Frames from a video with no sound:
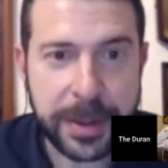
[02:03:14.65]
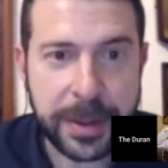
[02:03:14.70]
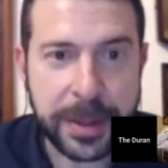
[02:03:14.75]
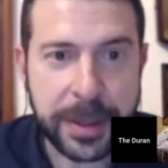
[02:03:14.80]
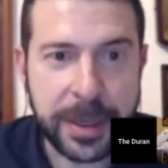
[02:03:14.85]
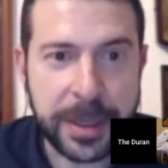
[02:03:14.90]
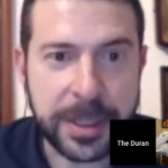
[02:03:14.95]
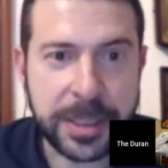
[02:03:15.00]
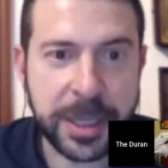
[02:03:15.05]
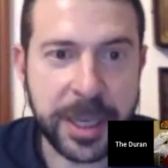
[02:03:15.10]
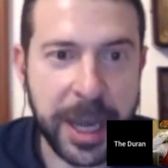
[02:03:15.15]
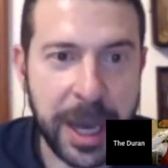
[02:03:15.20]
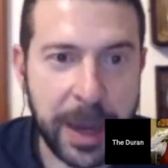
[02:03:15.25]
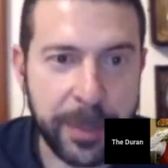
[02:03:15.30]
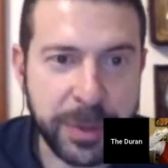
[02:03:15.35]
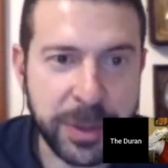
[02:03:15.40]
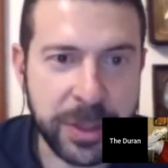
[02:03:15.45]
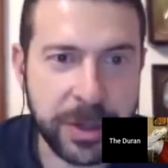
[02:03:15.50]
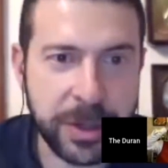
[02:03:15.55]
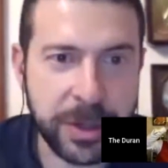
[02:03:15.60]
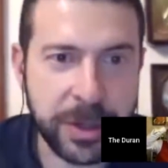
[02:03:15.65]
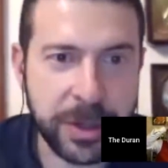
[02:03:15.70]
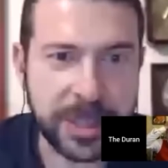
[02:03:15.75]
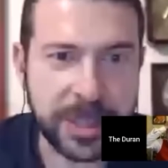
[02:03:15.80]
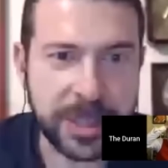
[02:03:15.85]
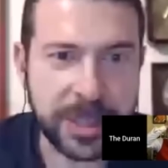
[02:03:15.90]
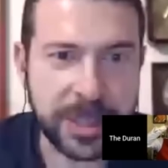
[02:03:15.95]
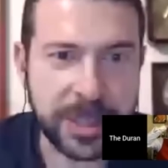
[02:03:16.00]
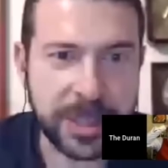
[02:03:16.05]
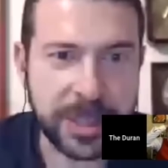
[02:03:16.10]
is captured, is
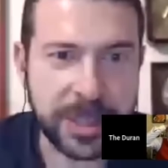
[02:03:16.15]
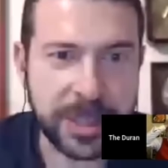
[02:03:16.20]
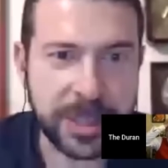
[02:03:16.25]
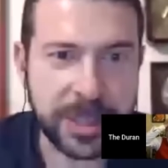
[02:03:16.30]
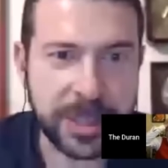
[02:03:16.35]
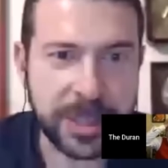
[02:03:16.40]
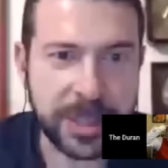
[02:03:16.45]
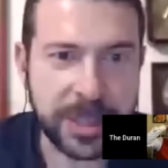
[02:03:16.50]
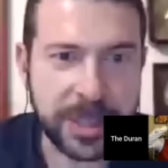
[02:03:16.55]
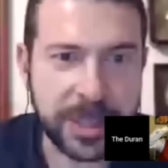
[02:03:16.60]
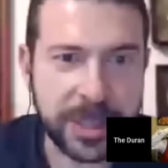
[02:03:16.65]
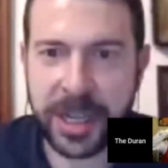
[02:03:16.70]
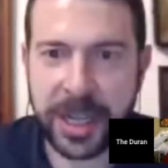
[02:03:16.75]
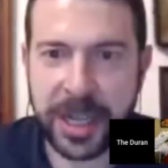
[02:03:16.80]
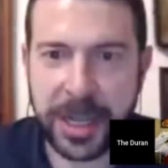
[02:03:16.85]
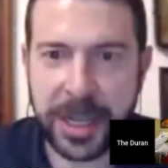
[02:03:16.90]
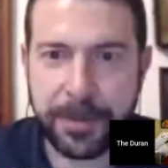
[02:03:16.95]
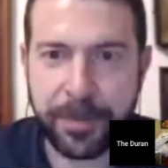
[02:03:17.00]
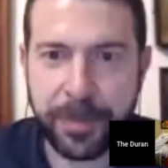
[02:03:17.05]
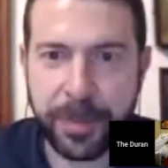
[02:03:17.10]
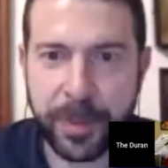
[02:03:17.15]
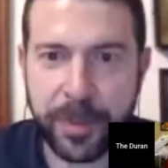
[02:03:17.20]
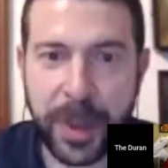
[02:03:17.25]
taken into custody,